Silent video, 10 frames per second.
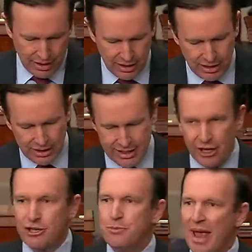
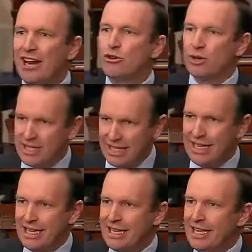Senator's main
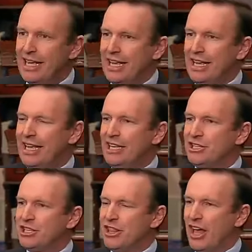critique
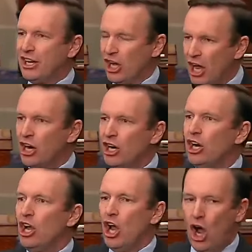is that Qatar
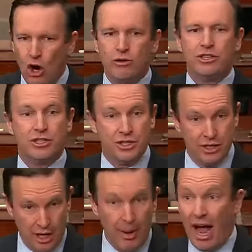hosts
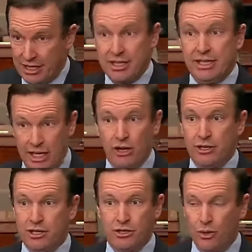Hamas, a
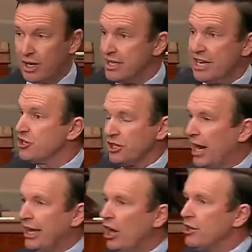terrorist organization. And I
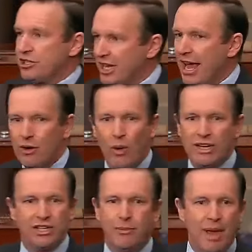can understand why
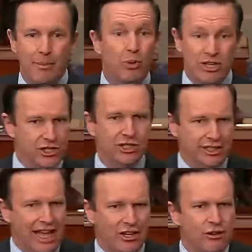some may bristle at
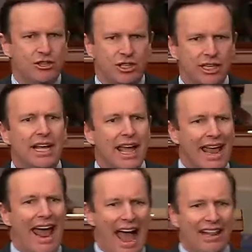that notion an
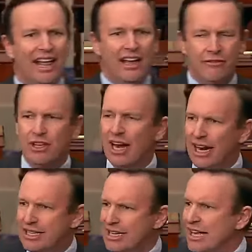ally of the United
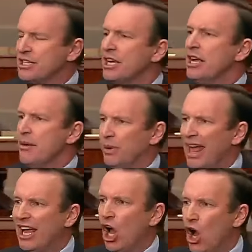States
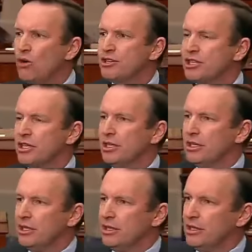playing host
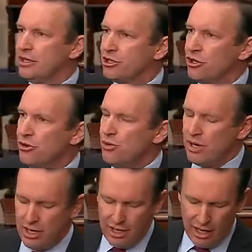to
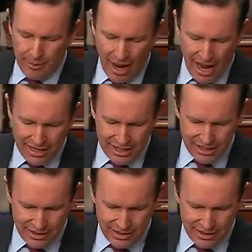Hamas.